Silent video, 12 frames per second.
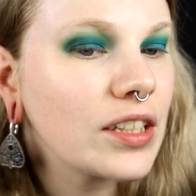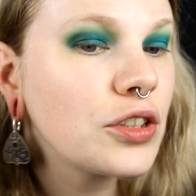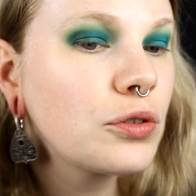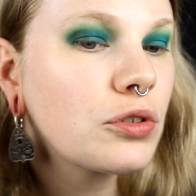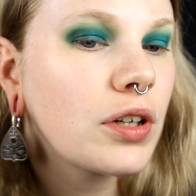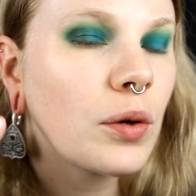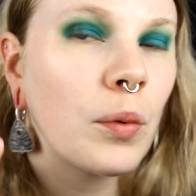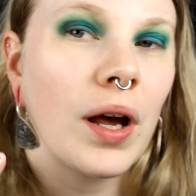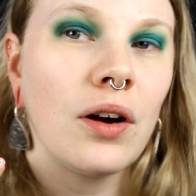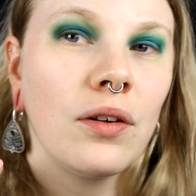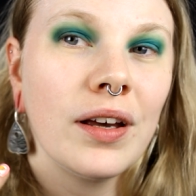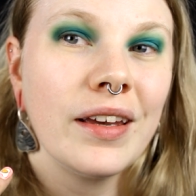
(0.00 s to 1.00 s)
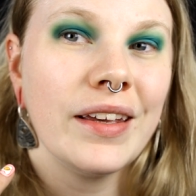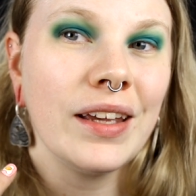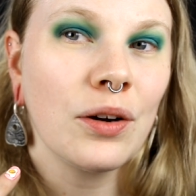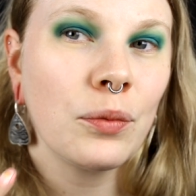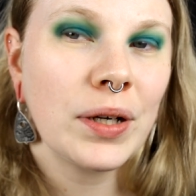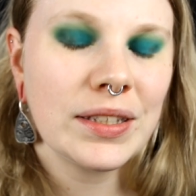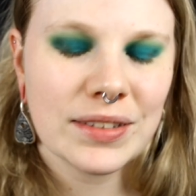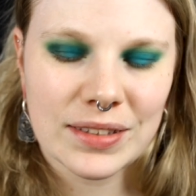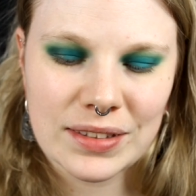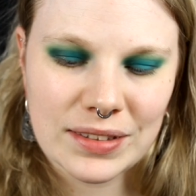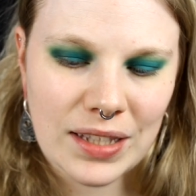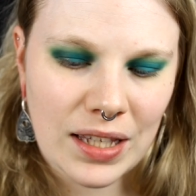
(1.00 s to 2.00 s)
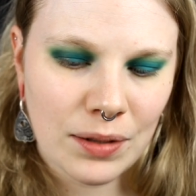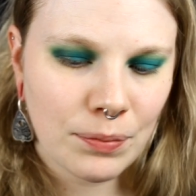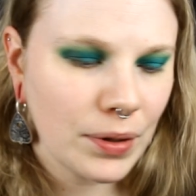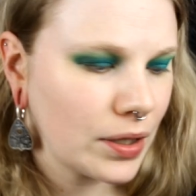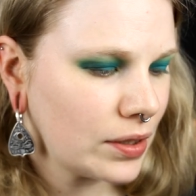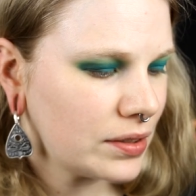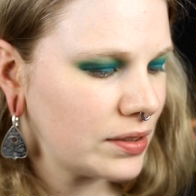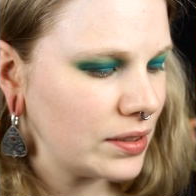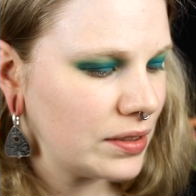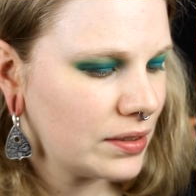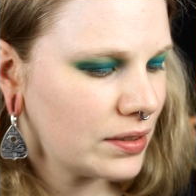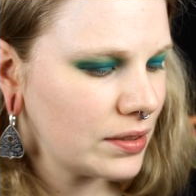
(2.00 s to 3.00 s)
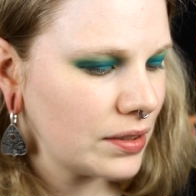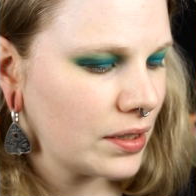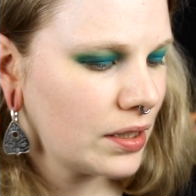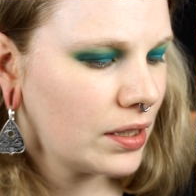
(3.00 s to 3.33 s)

I usually wear ear weights instead because it's